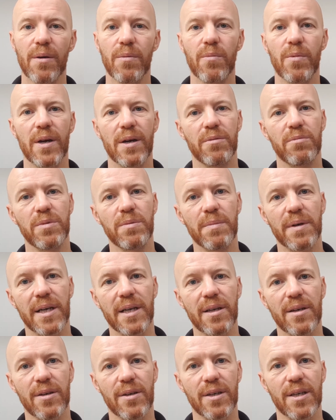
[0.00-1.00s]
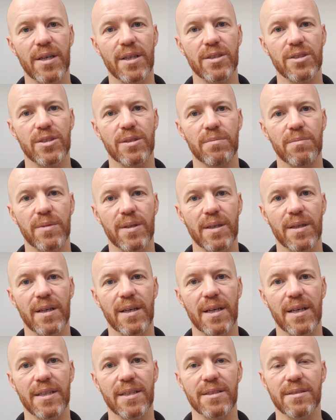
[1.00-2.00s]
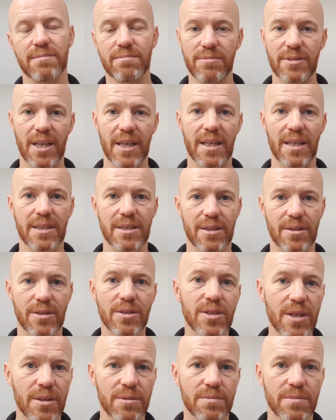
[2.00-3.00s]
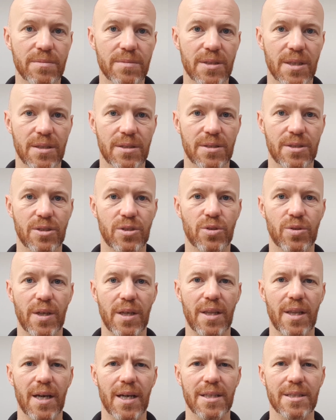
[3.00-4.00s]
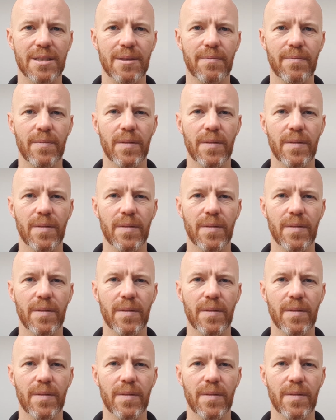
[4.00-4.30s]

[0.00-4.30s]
well, we might look at something like Xanax on its own to treat that.